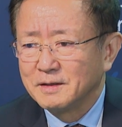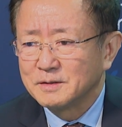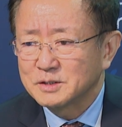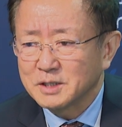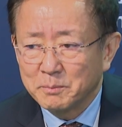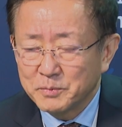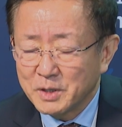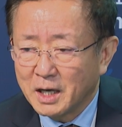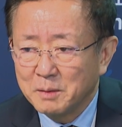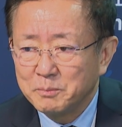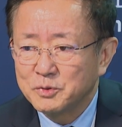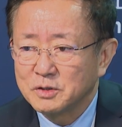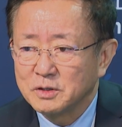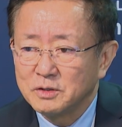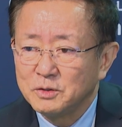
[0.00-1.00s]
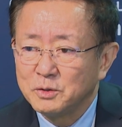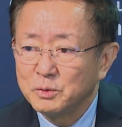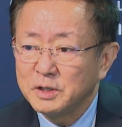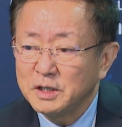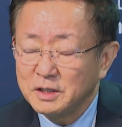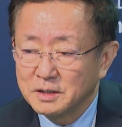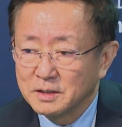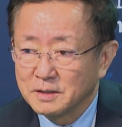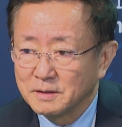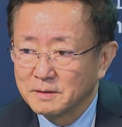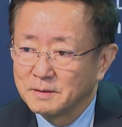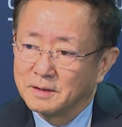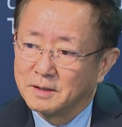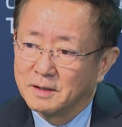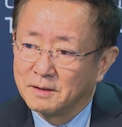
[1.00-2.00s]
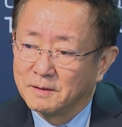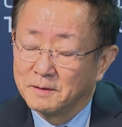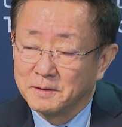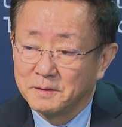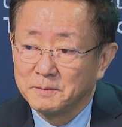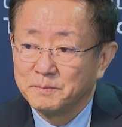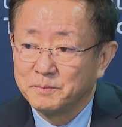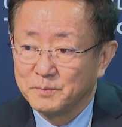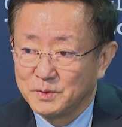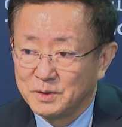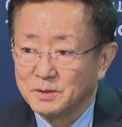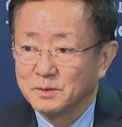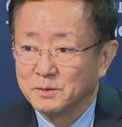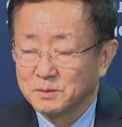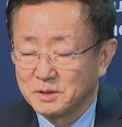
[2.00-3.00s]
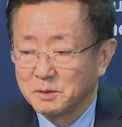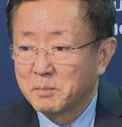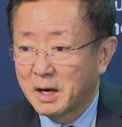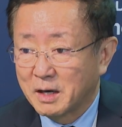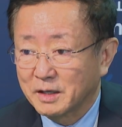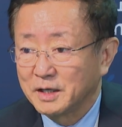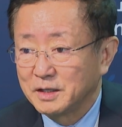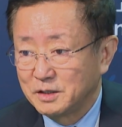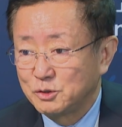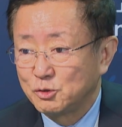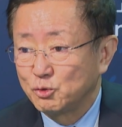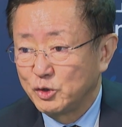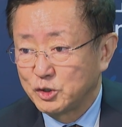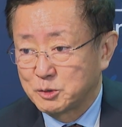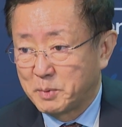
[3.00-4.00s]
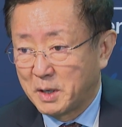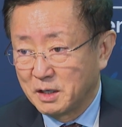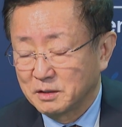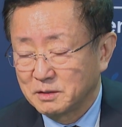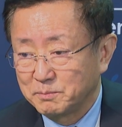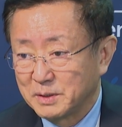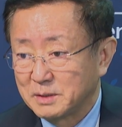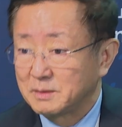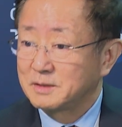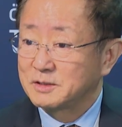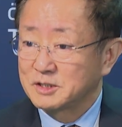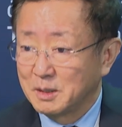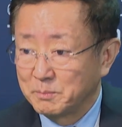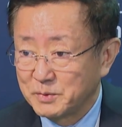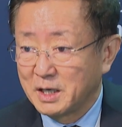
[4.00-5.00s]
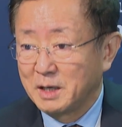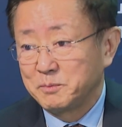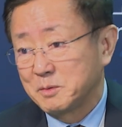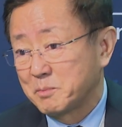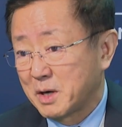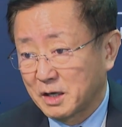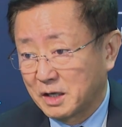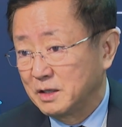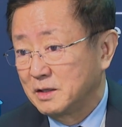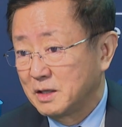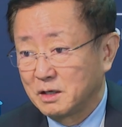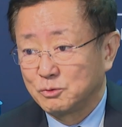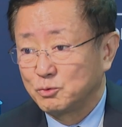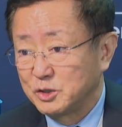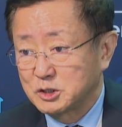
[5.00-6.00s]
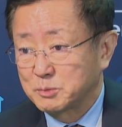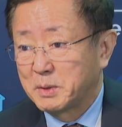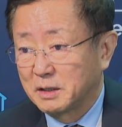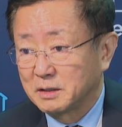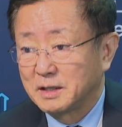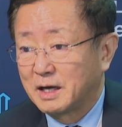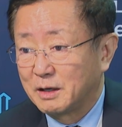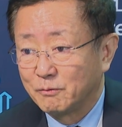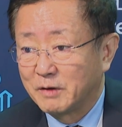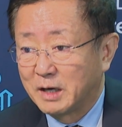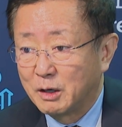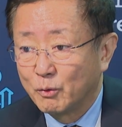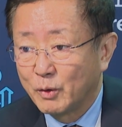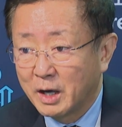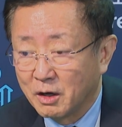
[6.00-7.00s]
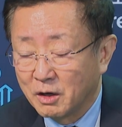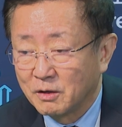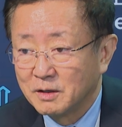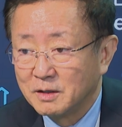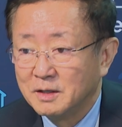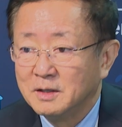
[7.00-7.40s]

Sometimes you need the market to respond, but sometimes the market not respond that very well.